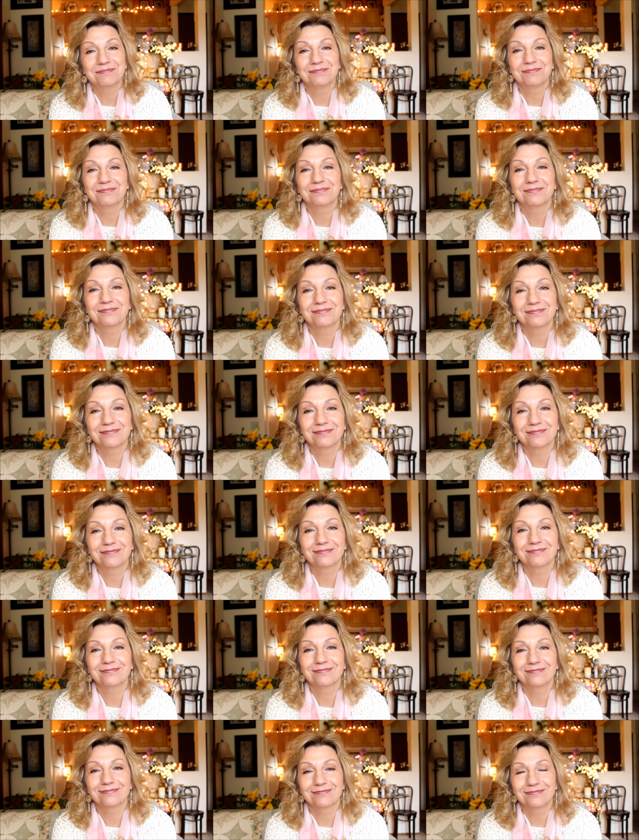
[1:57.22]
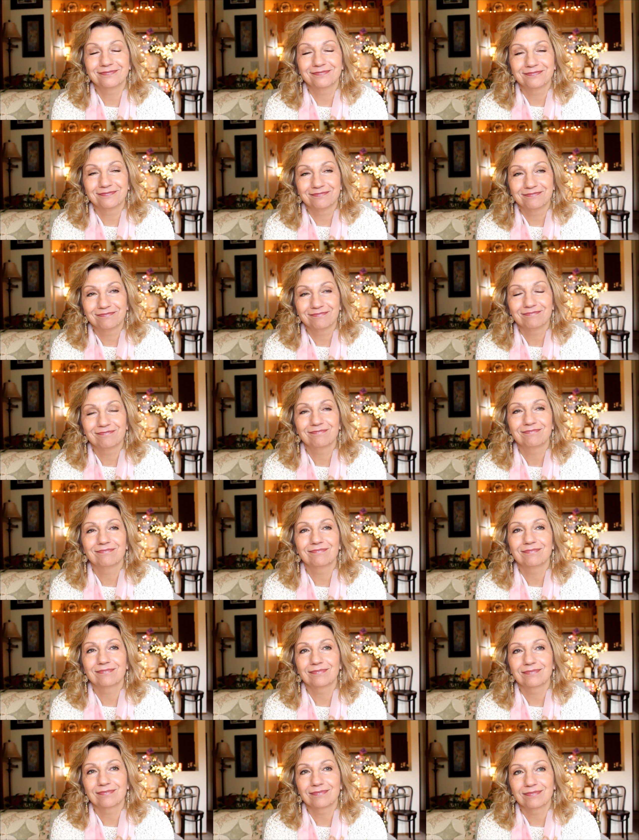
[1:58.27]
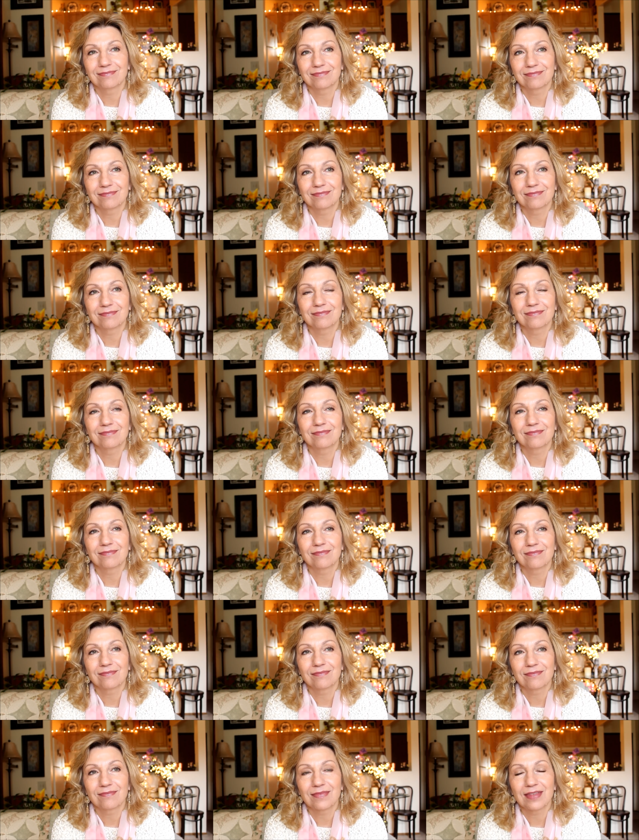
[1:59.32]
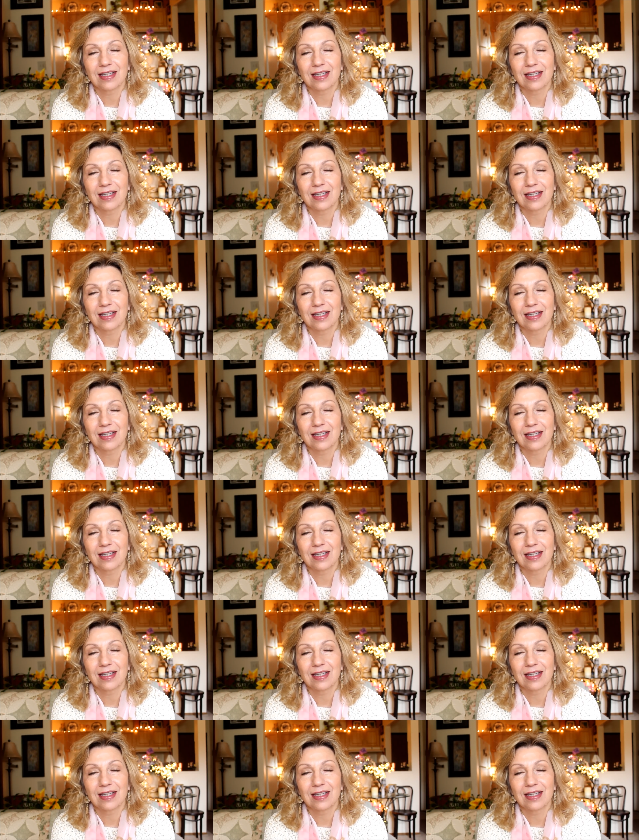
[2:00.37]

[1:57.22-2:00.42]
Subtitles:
No one is speaking in this clip.